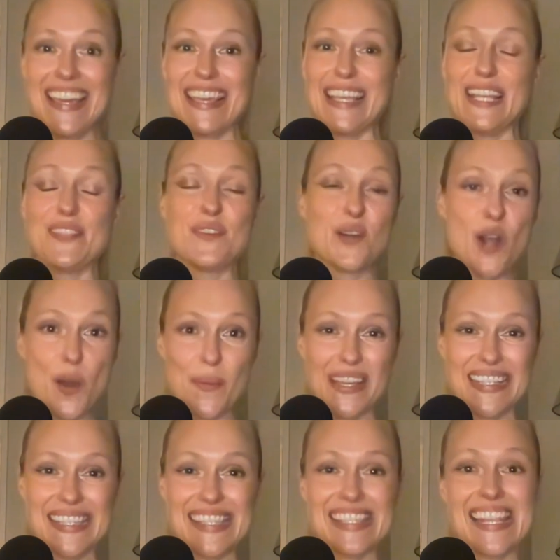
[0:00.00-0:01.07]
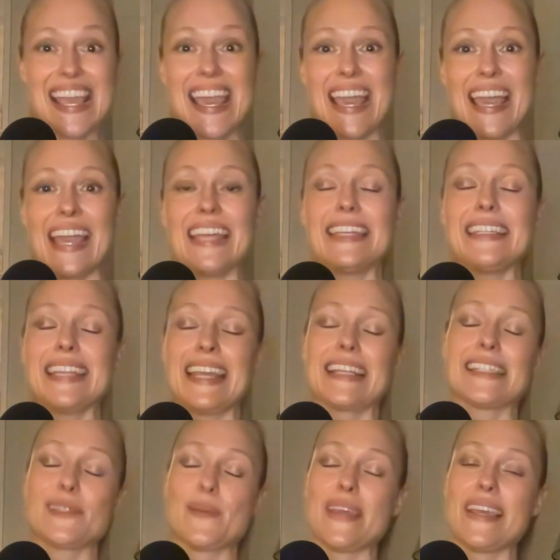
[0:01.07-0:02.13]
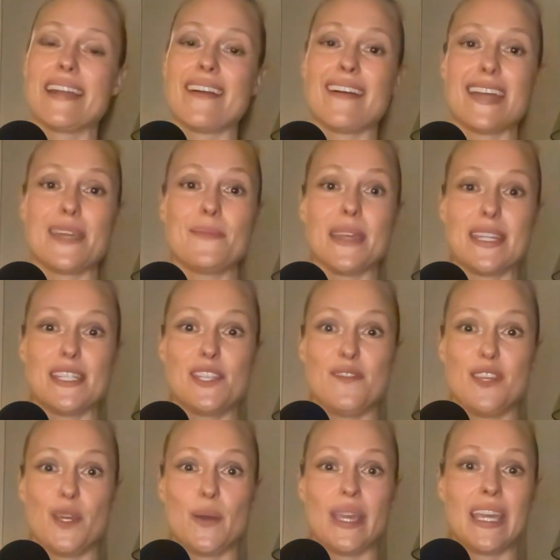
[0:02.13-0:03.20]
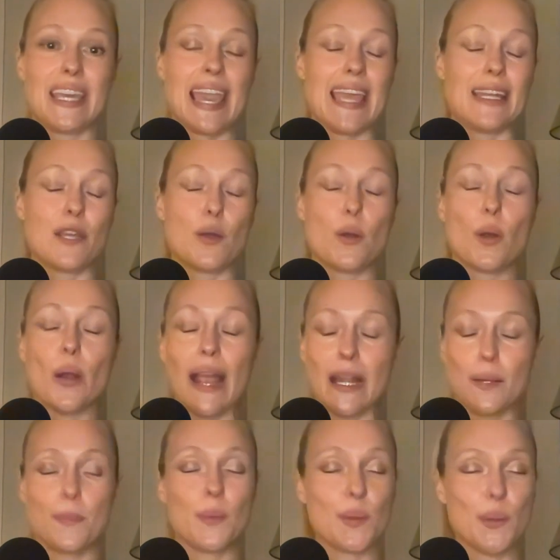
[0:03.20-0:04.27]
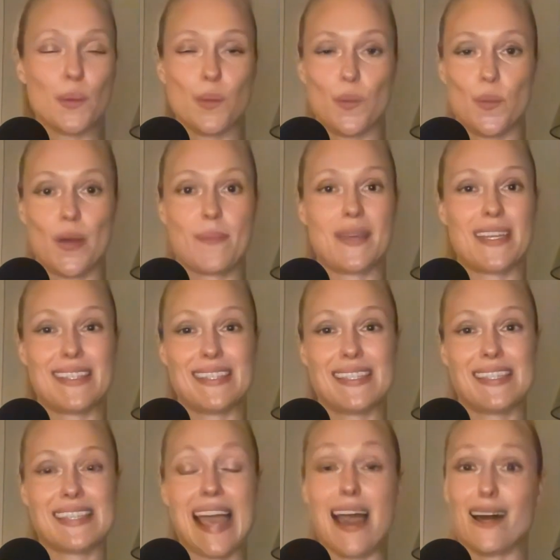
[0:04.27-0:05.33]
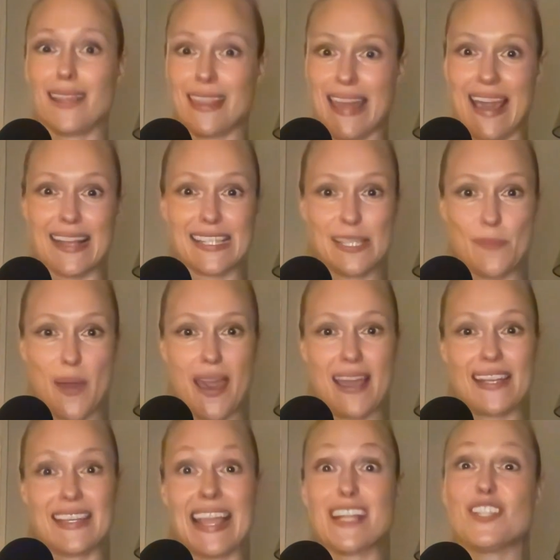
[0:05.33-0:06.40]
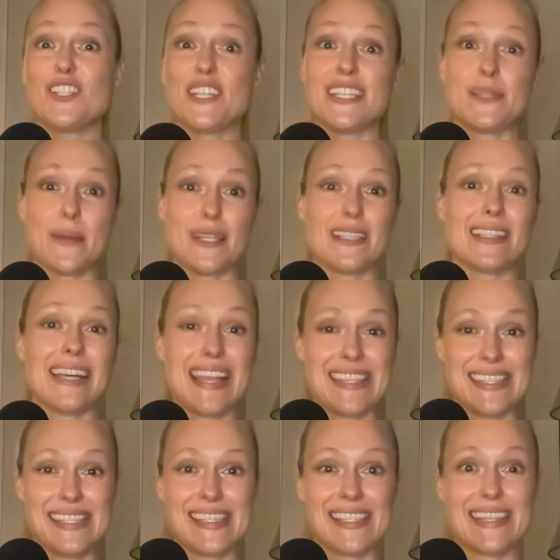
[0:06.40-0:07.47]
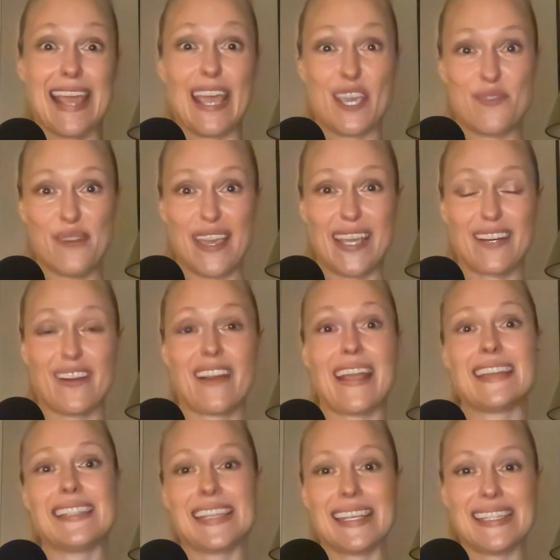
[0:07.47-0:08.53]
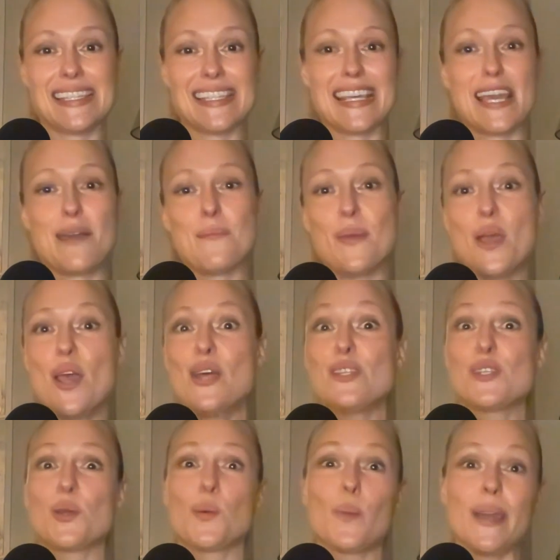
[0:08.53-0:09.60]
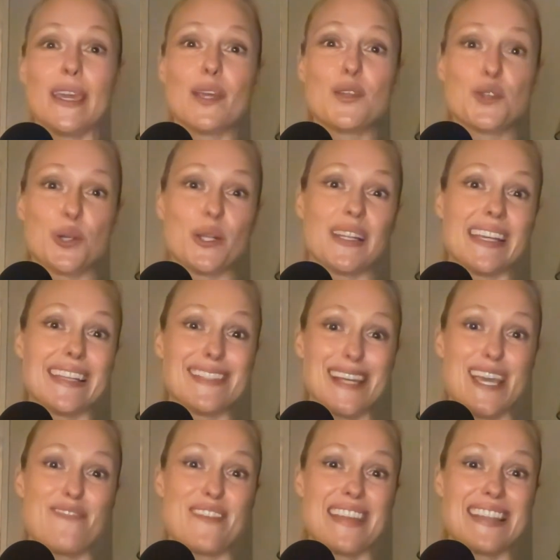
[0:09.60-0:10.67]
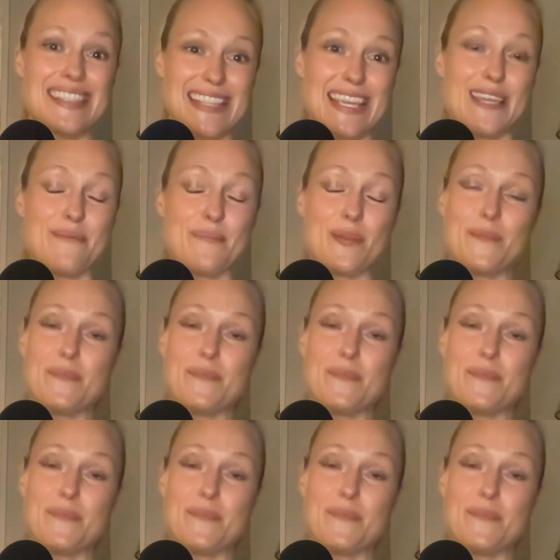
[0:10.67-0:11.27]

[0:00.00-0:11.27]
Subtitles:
in the comments. And next week, I am interviewing an incredible women's health expert, and she specializes in Ayurveda and TCM. So we are truly diving deep.